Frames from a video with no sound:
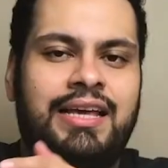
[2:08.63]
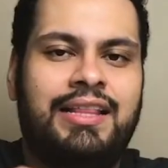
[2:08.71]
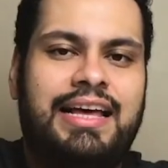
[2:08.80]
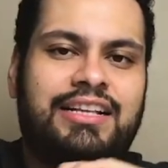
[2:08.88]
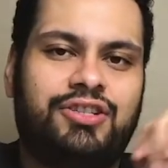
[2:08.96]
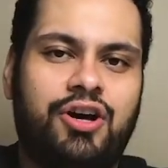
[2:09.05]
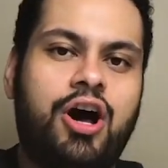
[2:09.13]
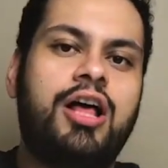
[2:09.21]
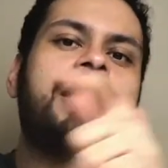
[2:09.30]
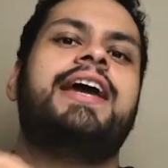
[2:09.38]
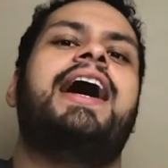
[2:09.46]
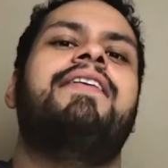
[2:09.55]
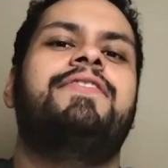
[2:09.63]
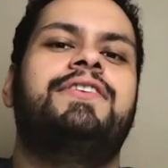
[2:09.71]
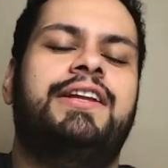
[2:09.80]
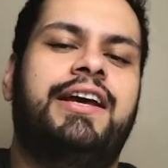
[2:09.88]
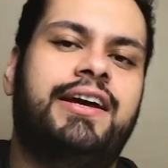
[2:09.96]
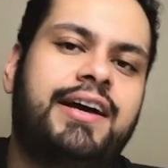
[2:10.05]
That's all I have for
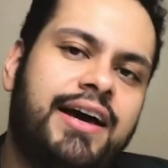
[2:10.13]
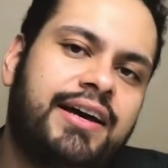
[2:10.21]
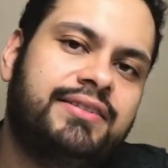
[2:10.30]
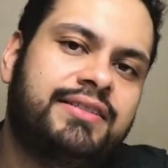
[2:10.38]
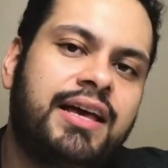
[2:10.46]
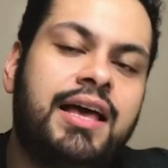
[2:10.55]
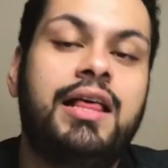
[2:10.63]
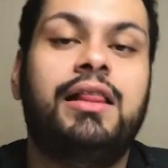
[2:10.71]
today, guys.